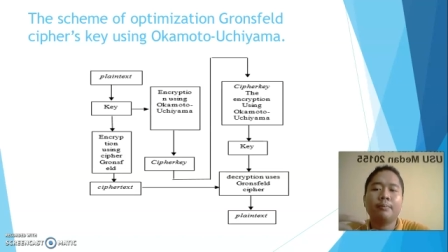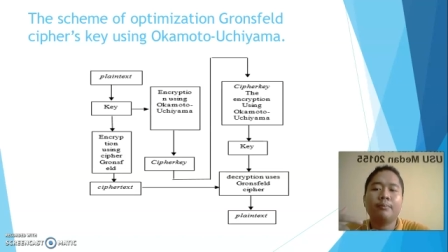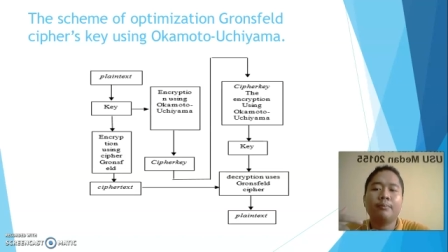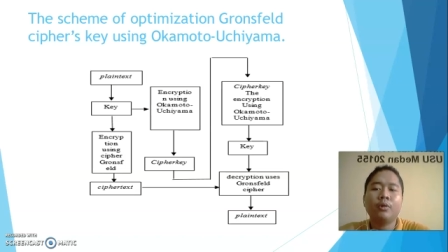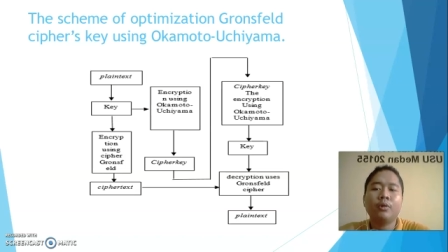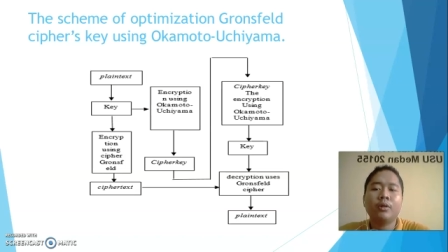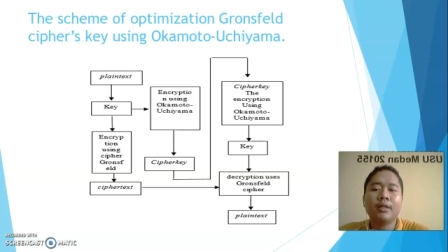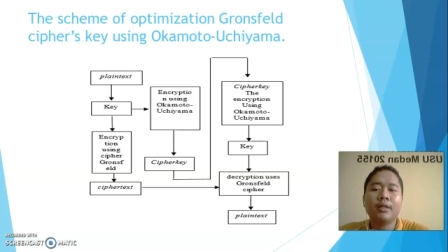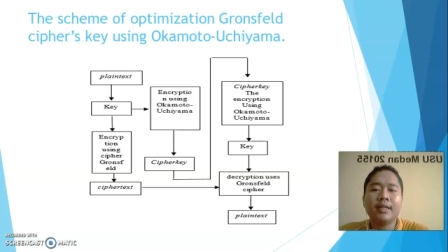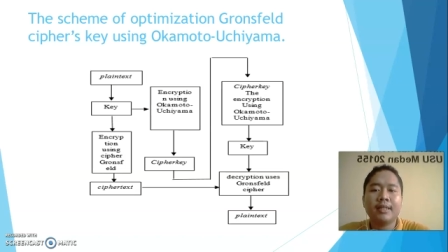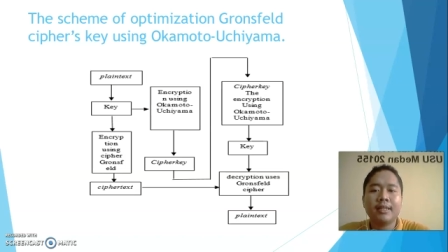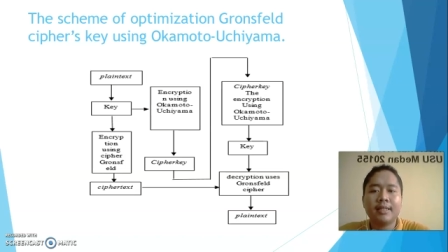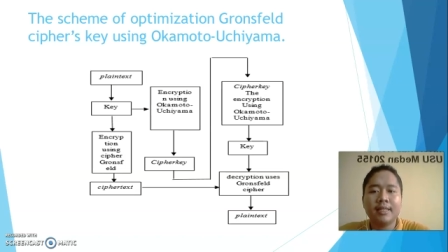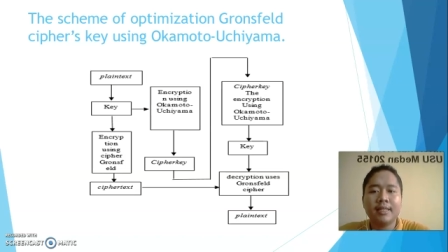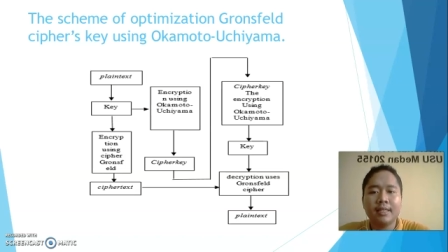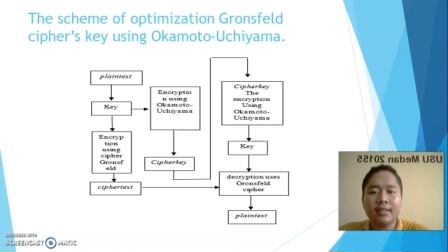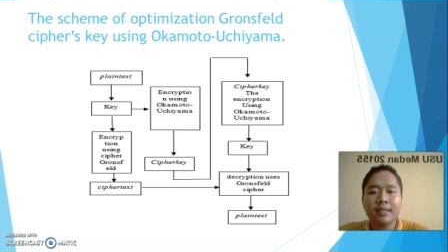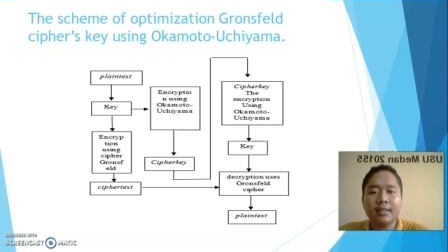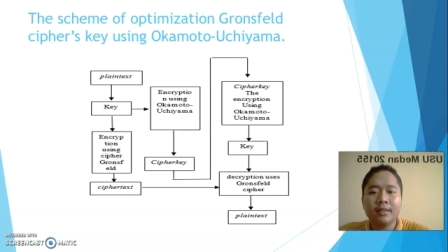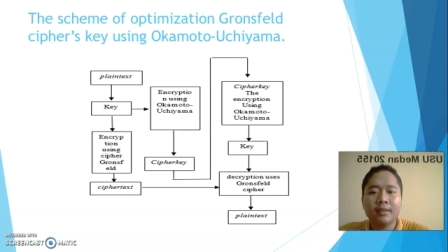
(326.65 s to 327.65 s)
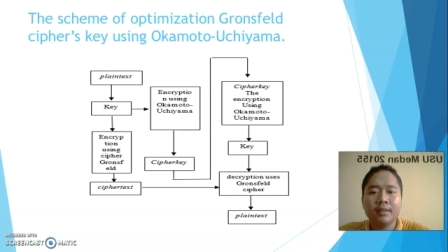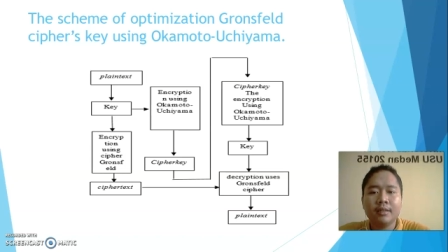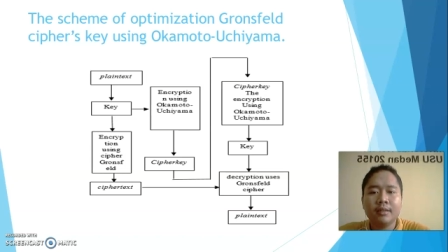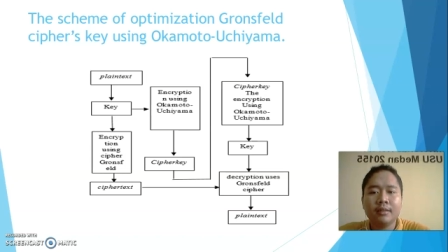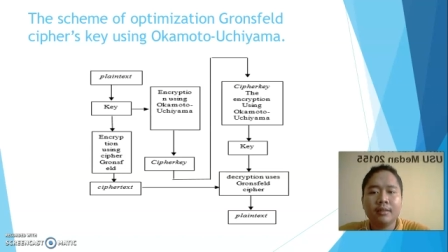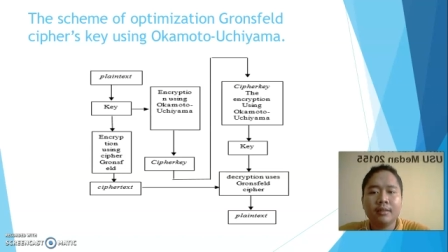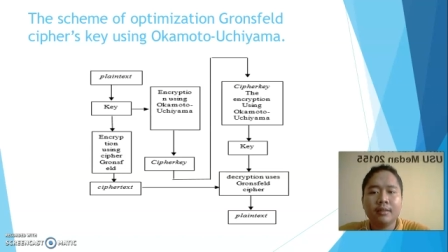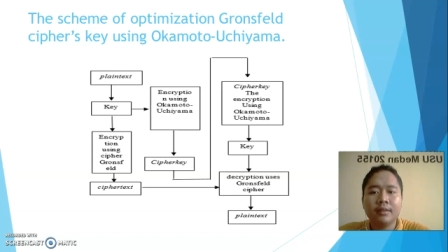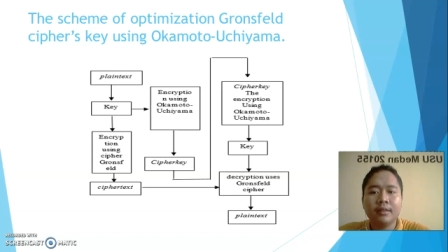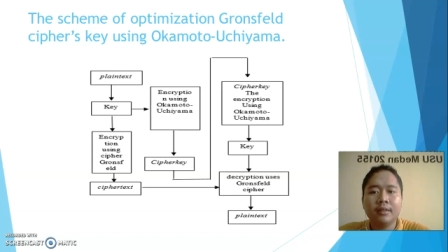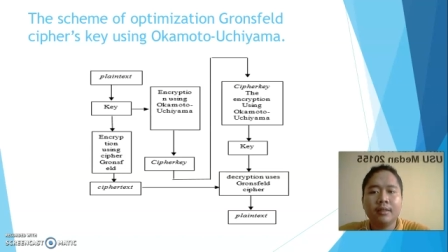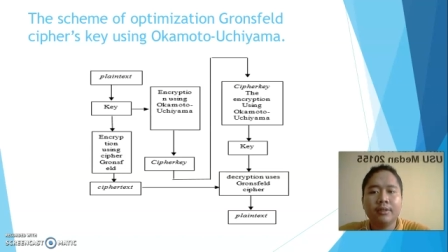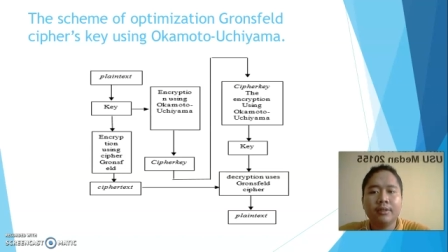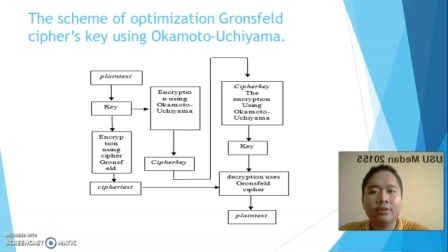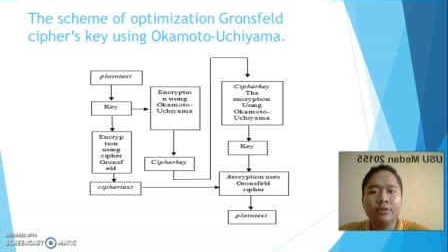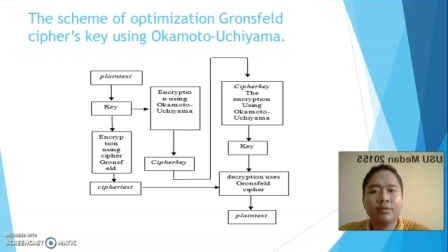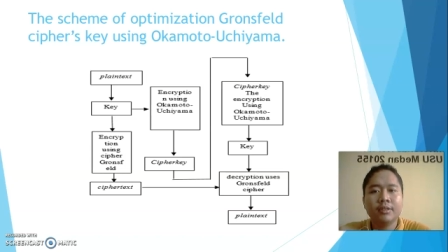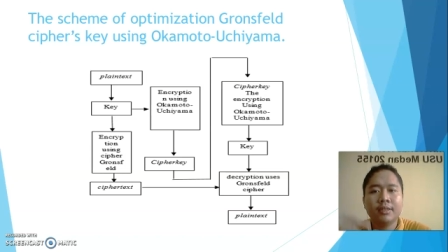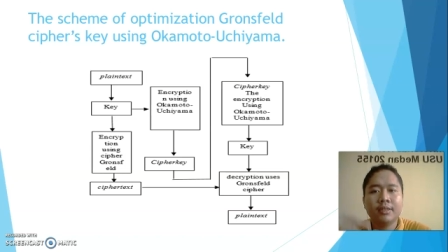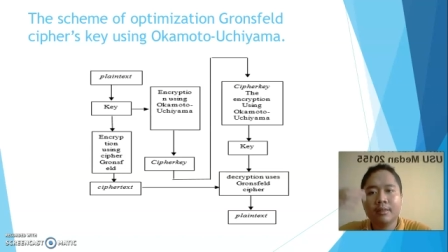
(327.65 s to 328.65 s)
put the key
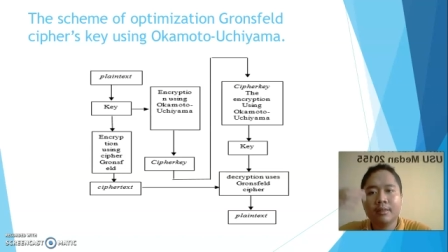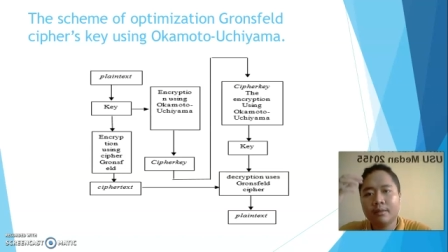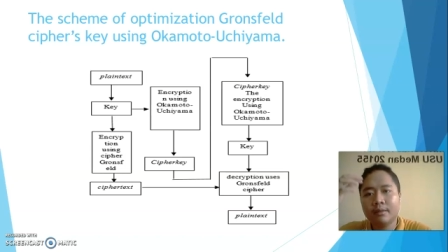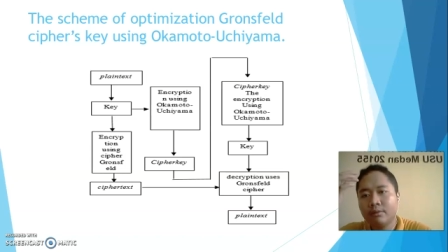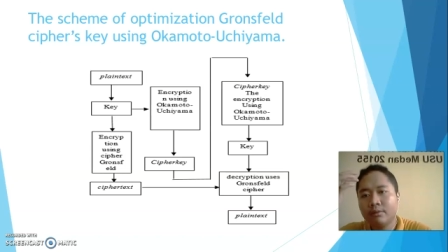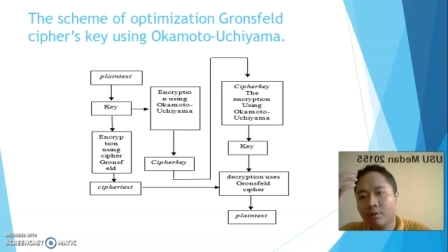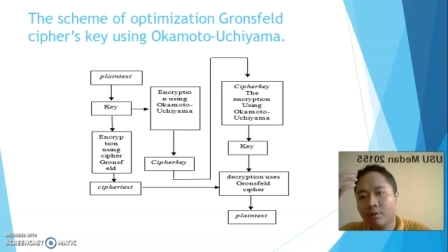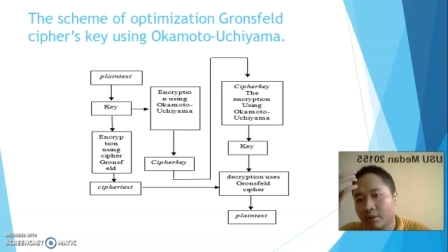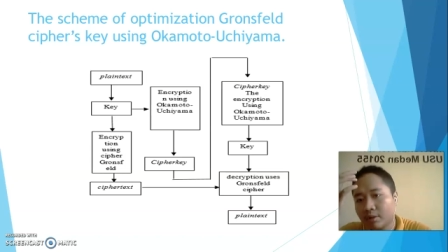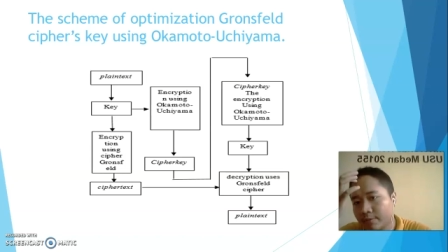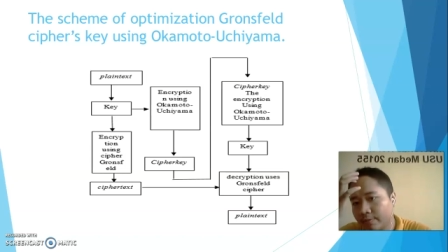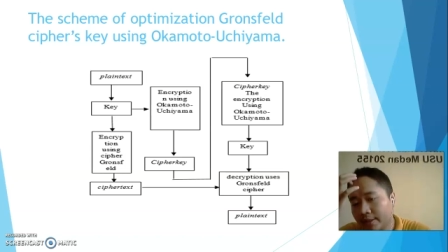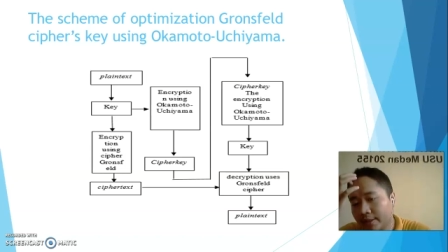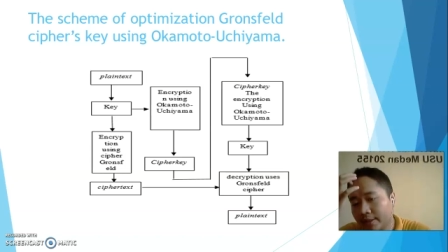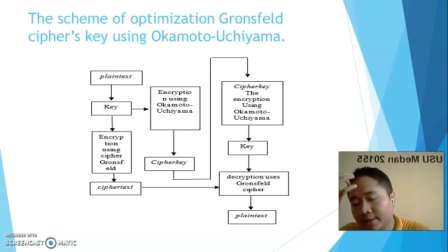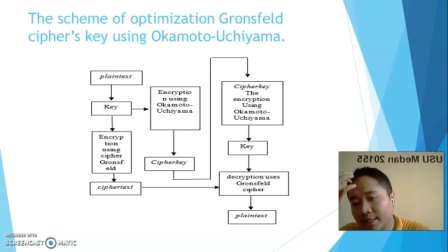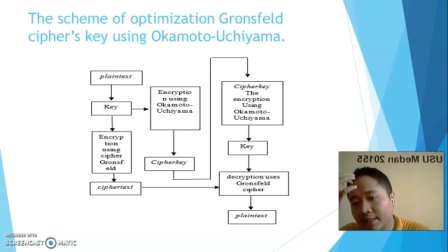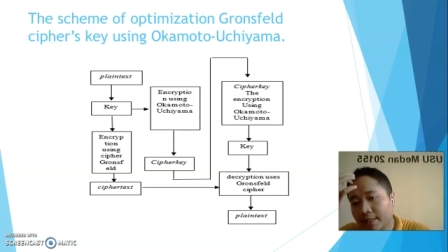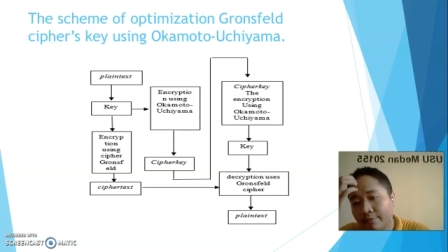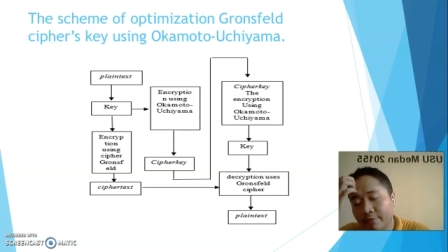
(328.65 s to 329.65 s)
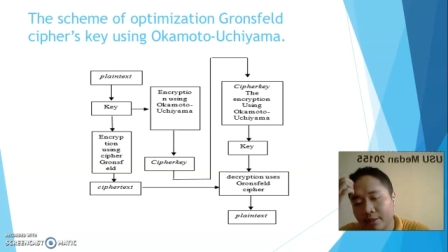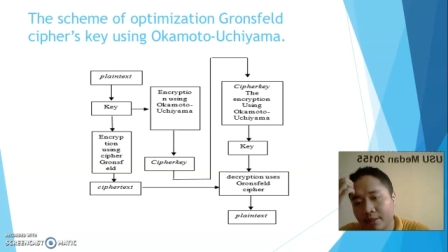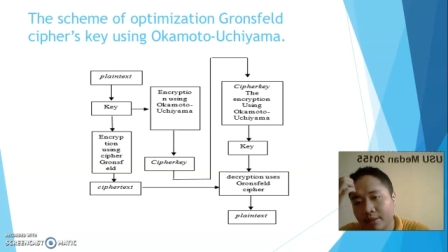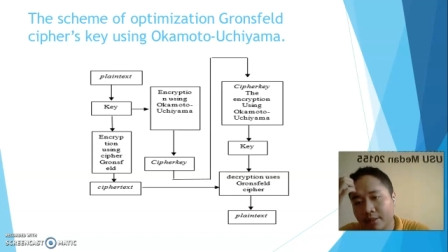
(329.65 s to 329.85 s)
using Gronsfeld cipher,